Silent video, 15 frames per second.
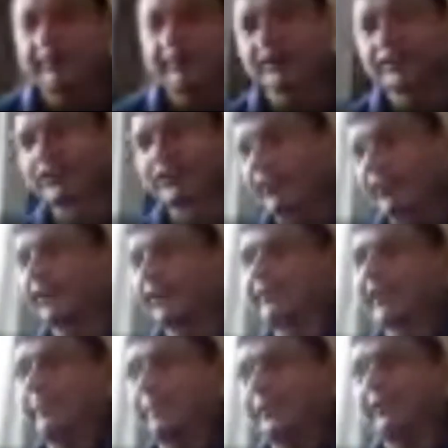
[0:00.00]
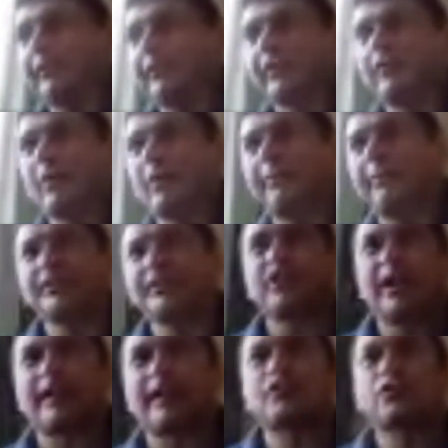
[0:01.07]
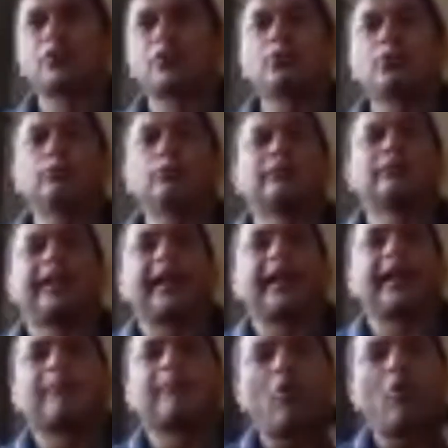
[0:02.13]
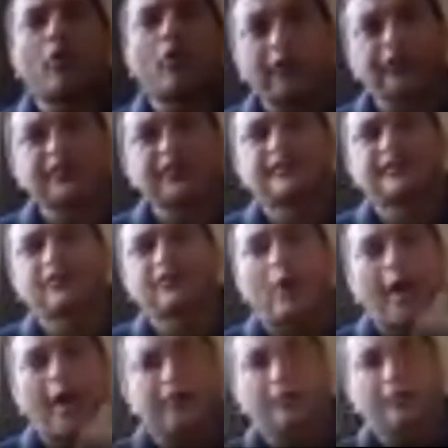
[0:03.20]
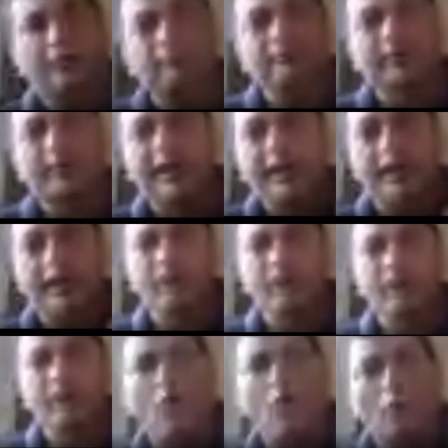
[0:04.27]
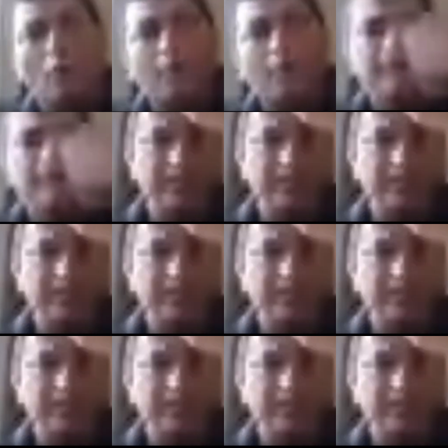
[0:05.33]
Risk-based capital requirements, as you take more risks, you have to have more